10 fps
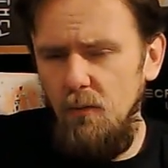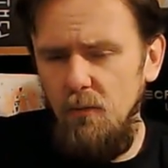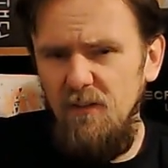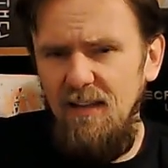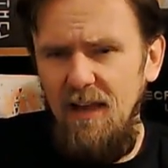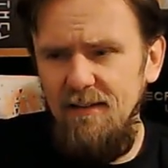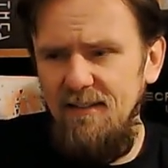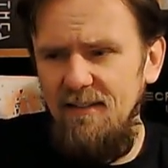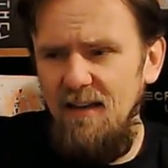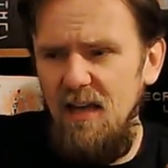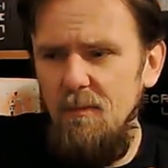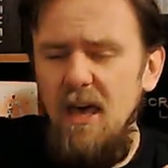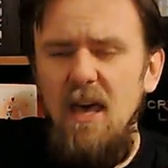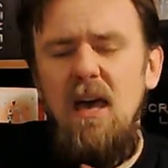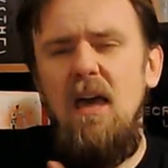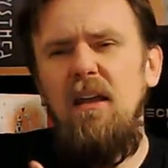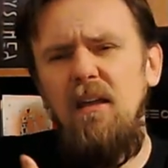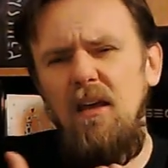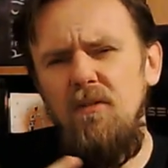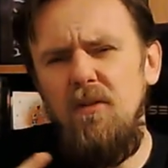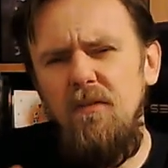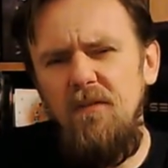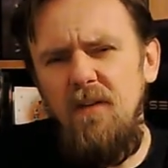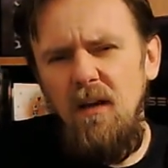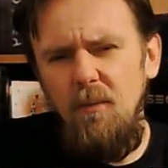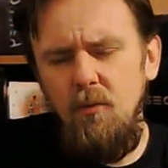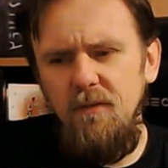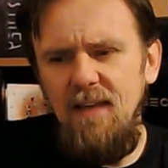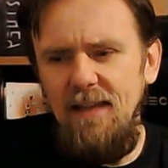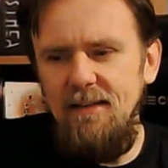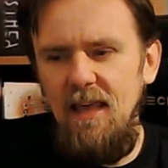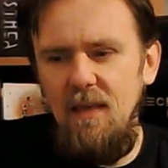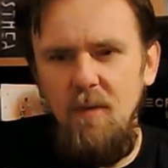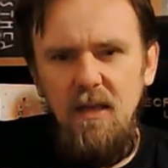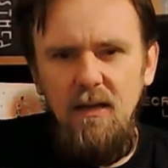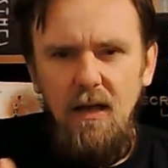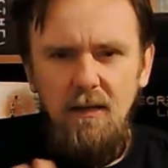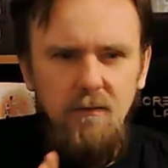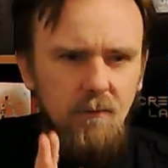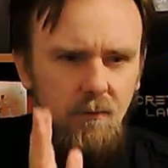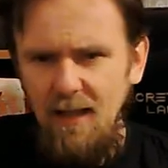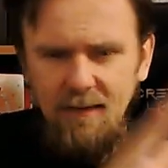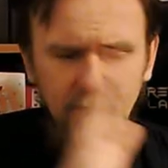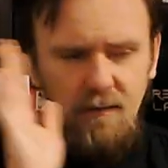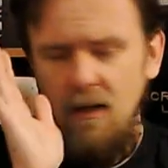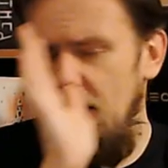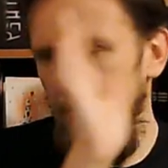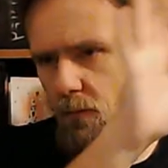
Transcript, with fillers: It was the last time, and I kind of got fed up with that game, and I let it